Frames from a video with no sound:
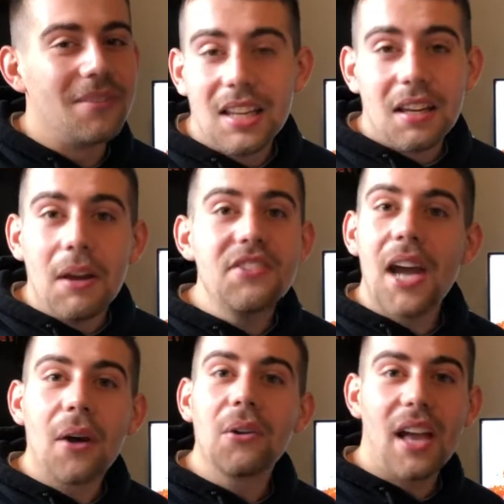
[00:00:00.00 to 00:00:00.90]
And
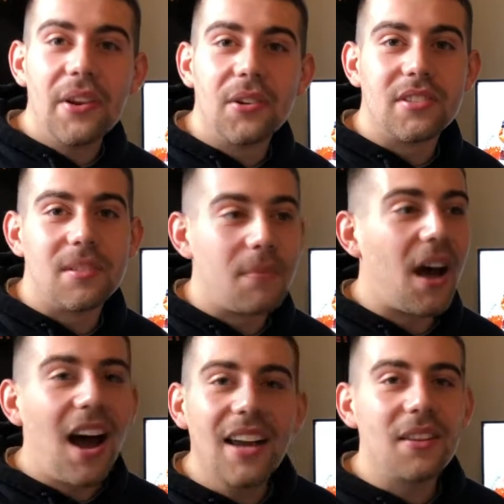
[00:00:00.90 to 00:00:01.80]
Darrell Henderson, the
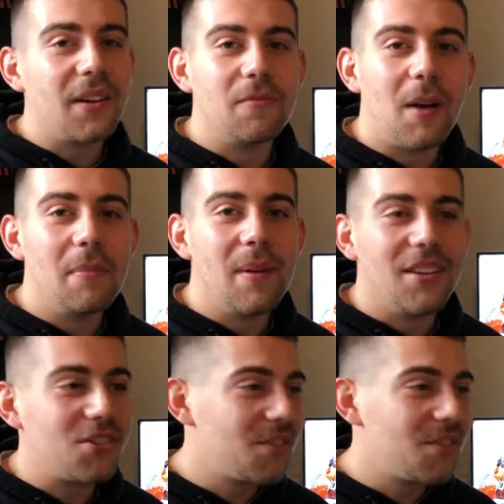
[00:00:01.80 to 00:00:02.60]
highlight of my bench.